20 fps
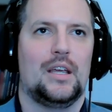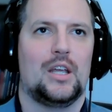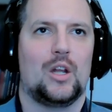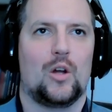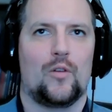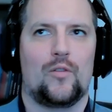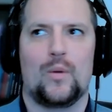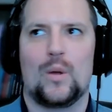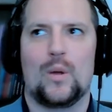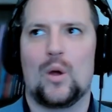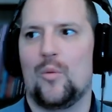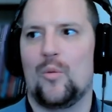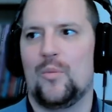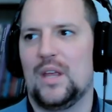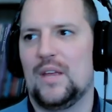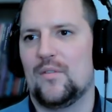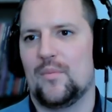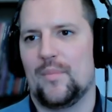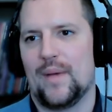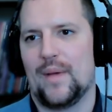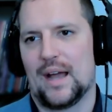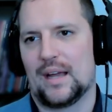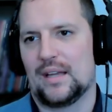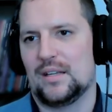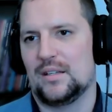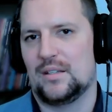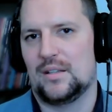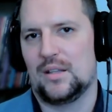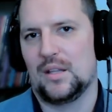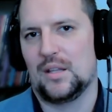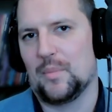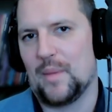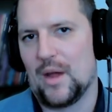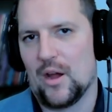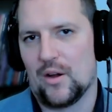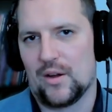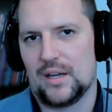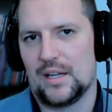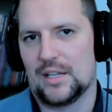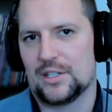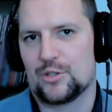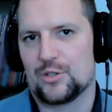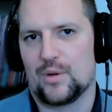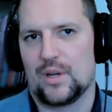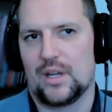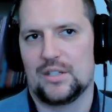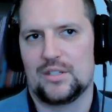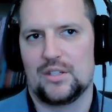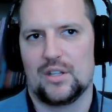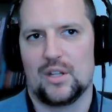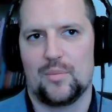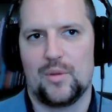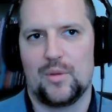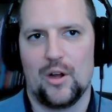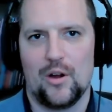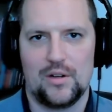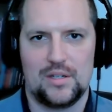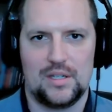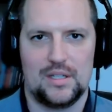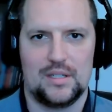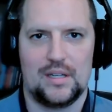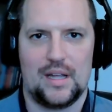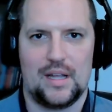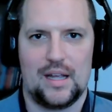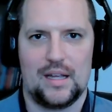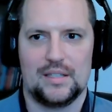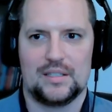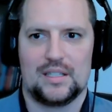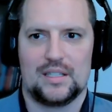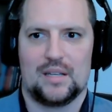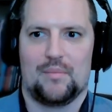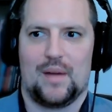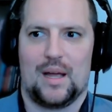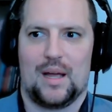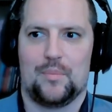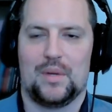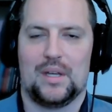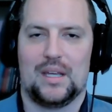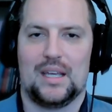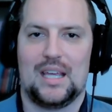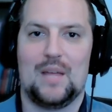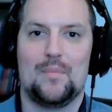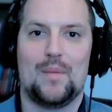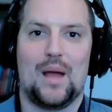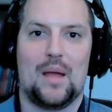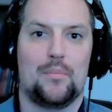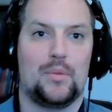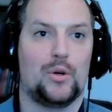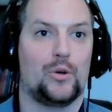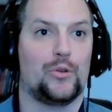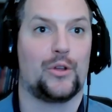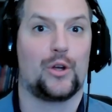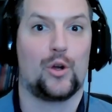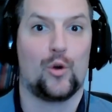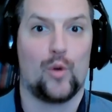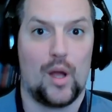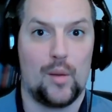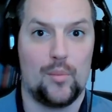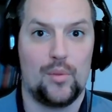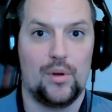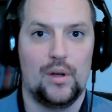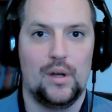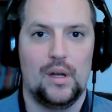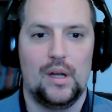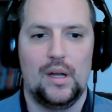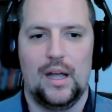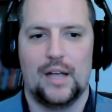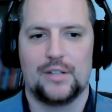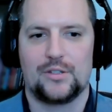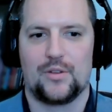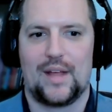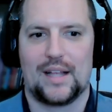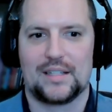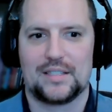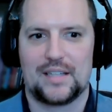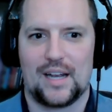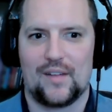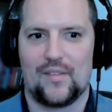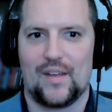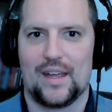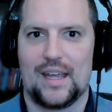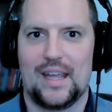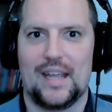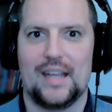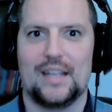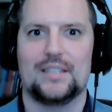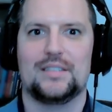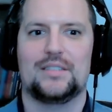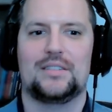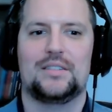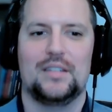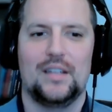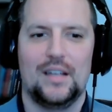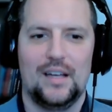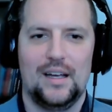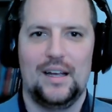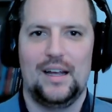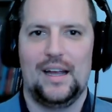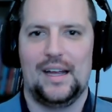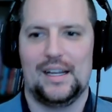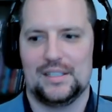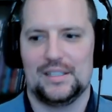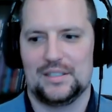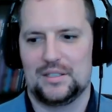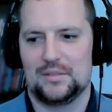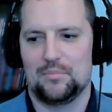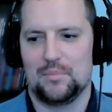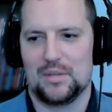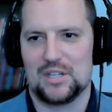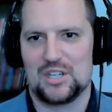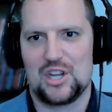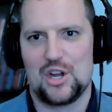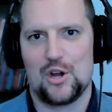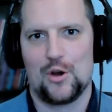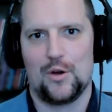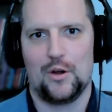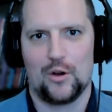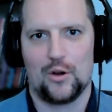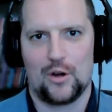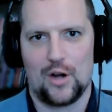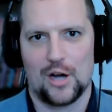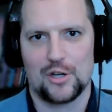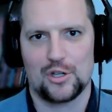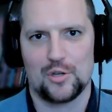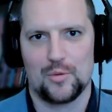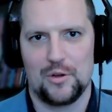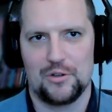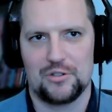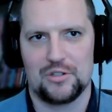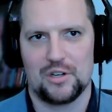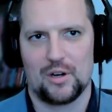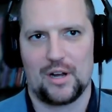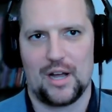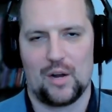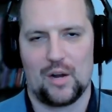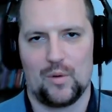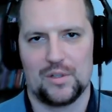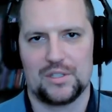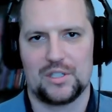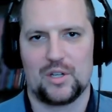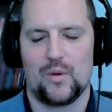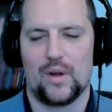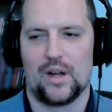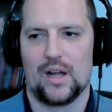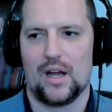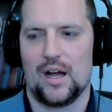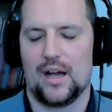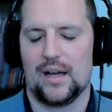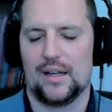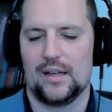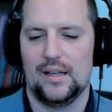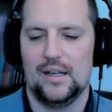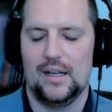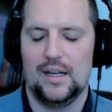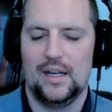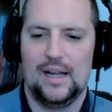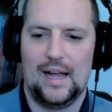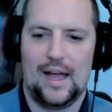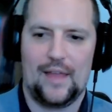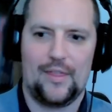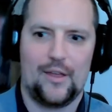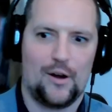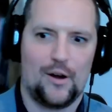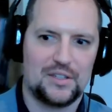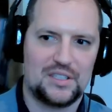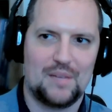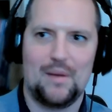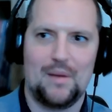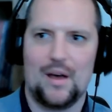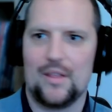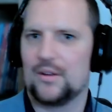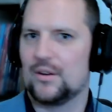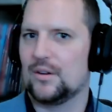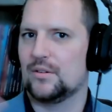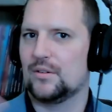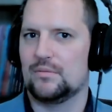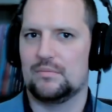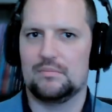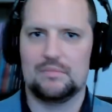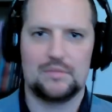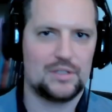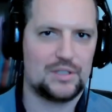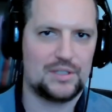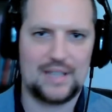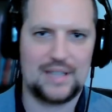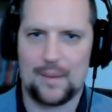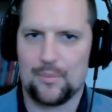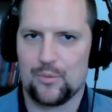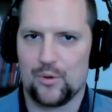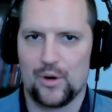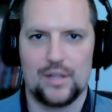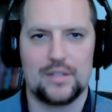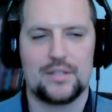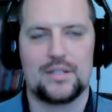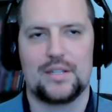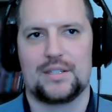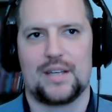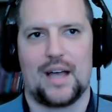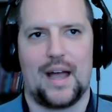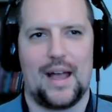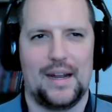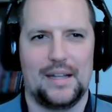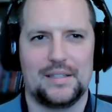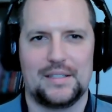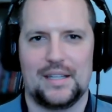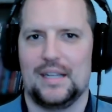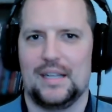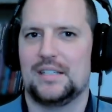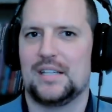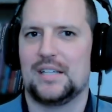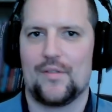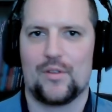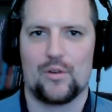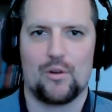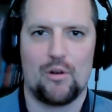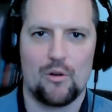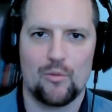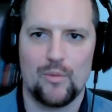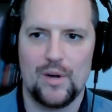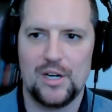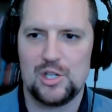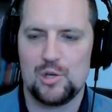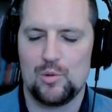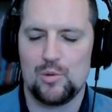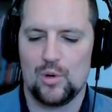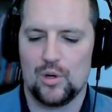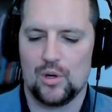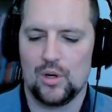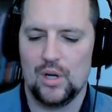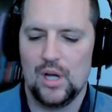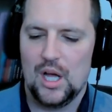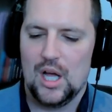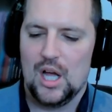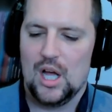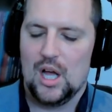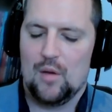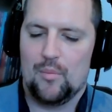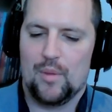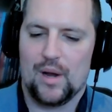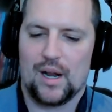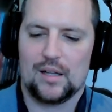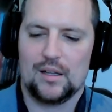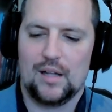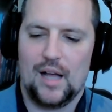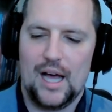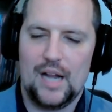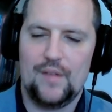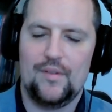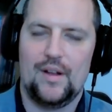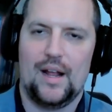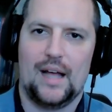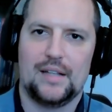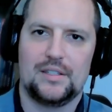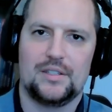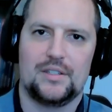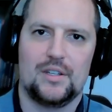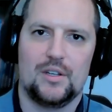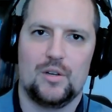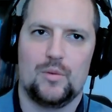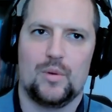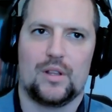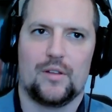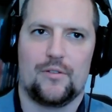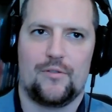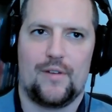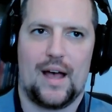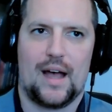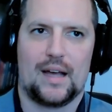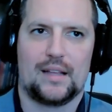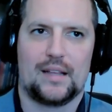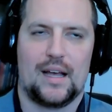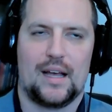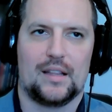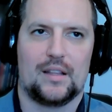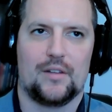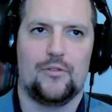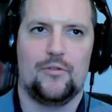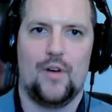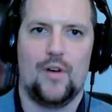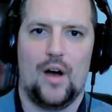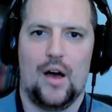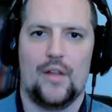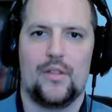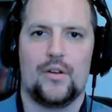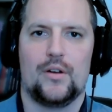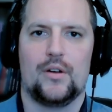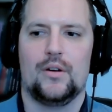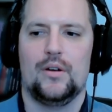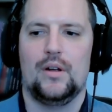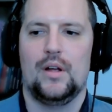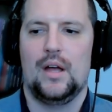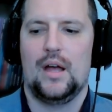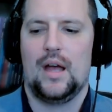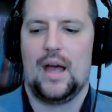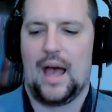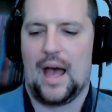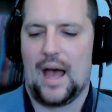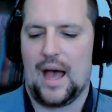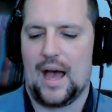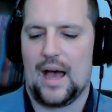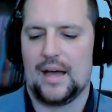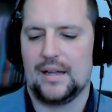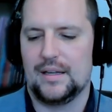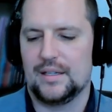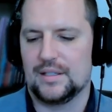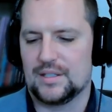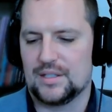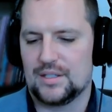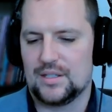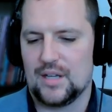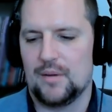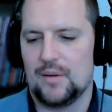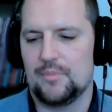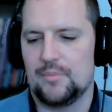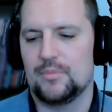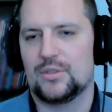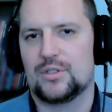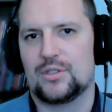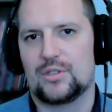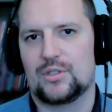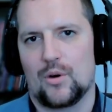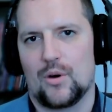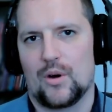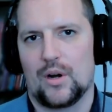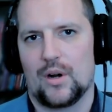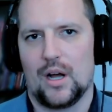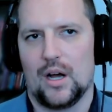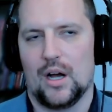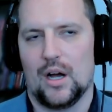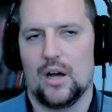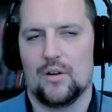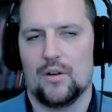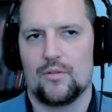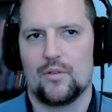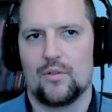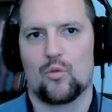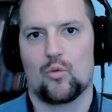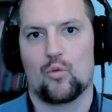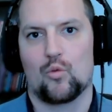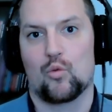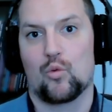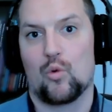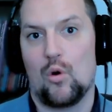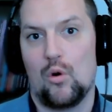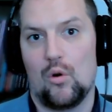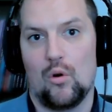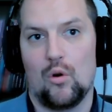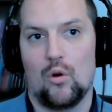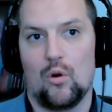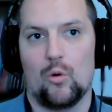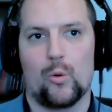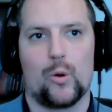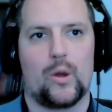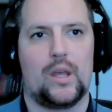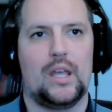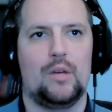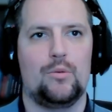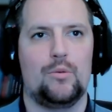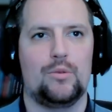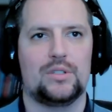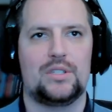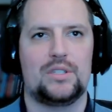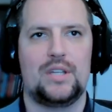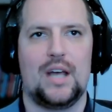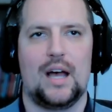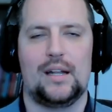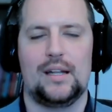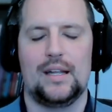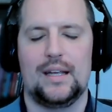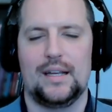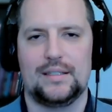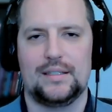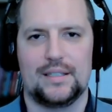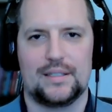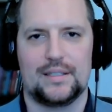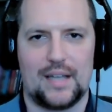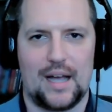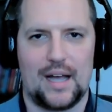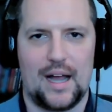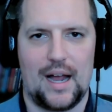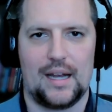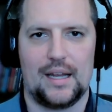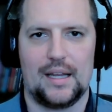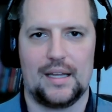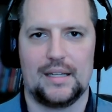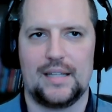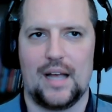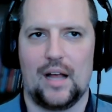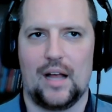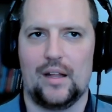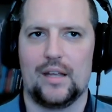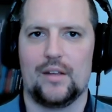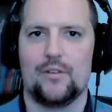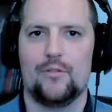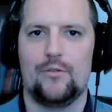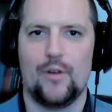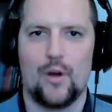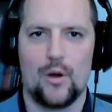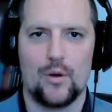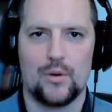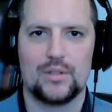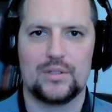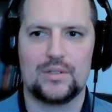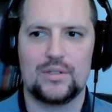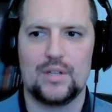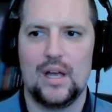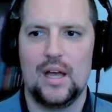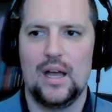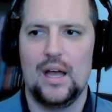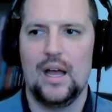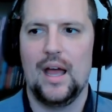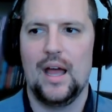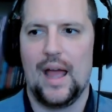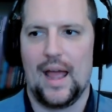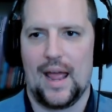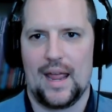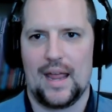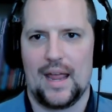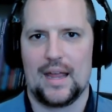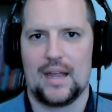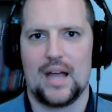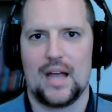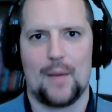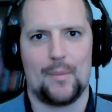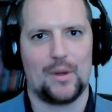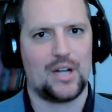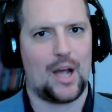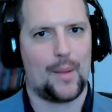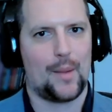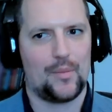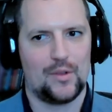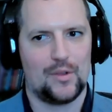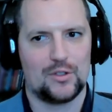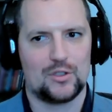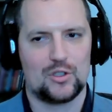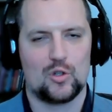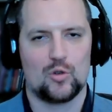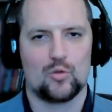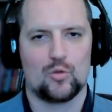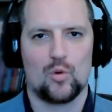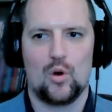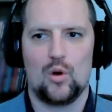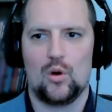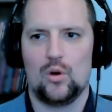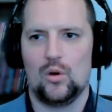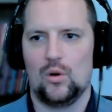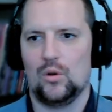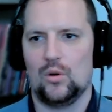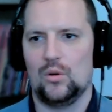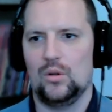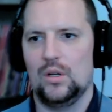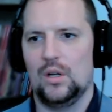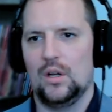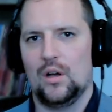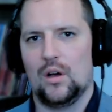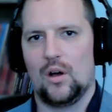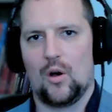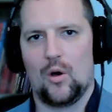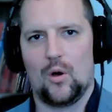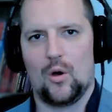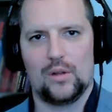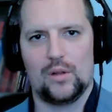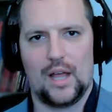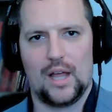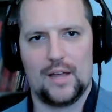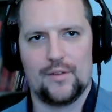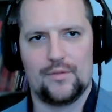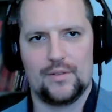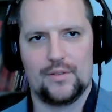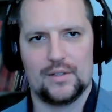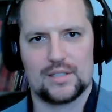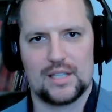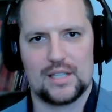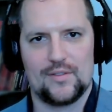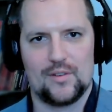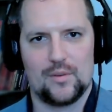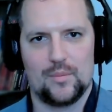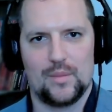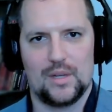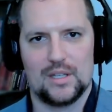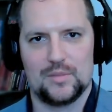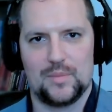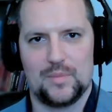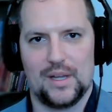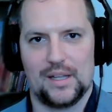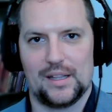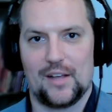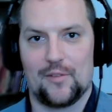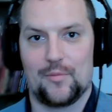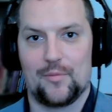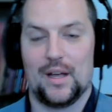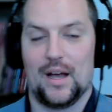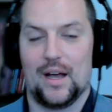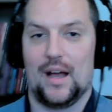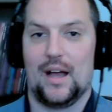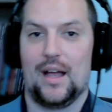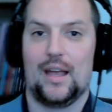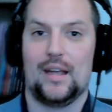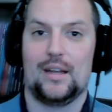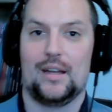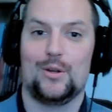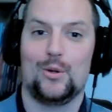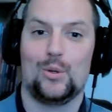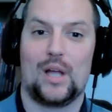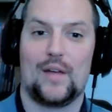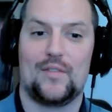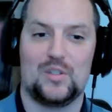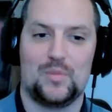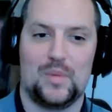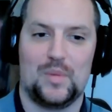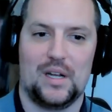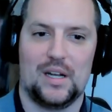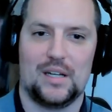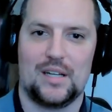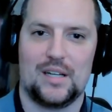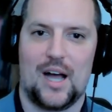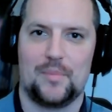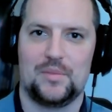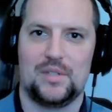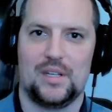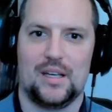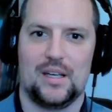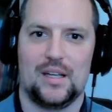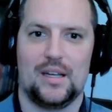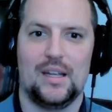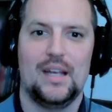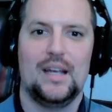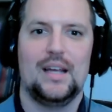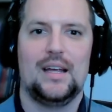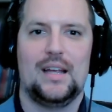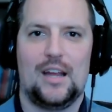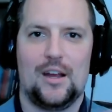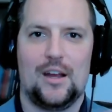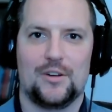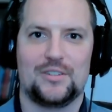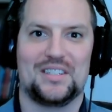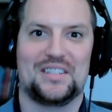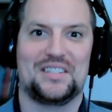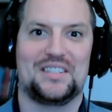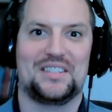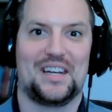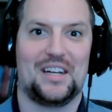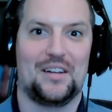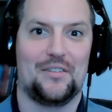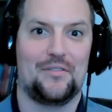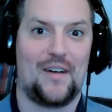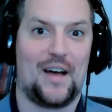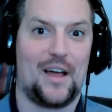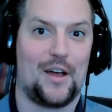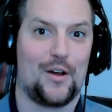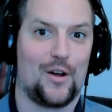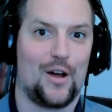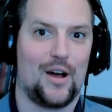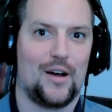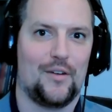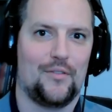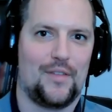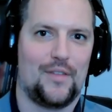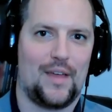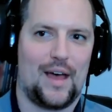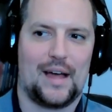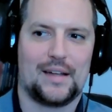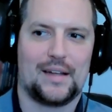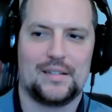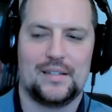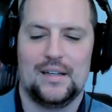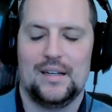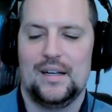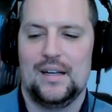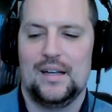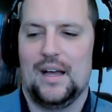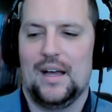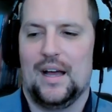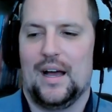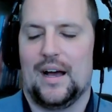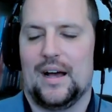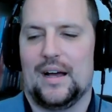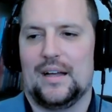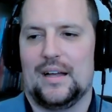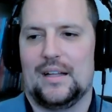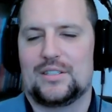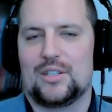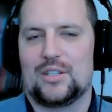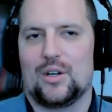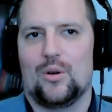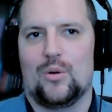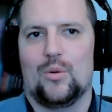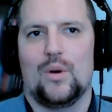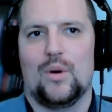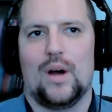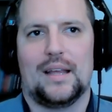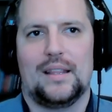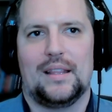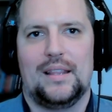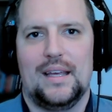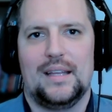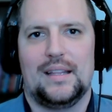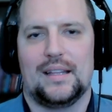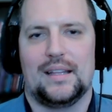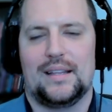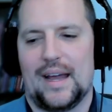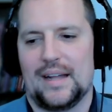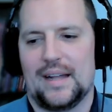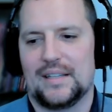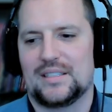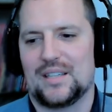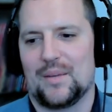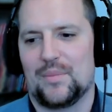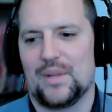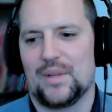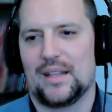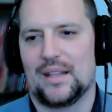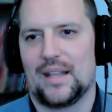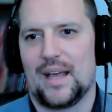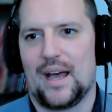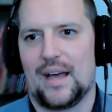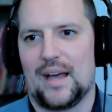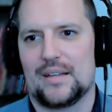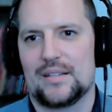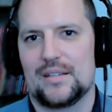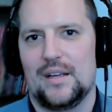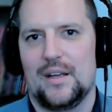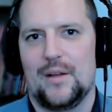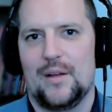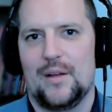you know, if we go even back into the American history, into the Puritan days, it might be he might build the crib. And so that's kind of like his his material contribution to kind of what's going on. And there are some other separate societies that each have their own ritual, but a lot of it had to do with the fact that the father had some sort of role where he was telling society, telling folks, hey, I'm adopting this new role. Old life is leaving is being left behind, new life is being adopted. Here's a signifier of that. Uh, and so I think that that is something that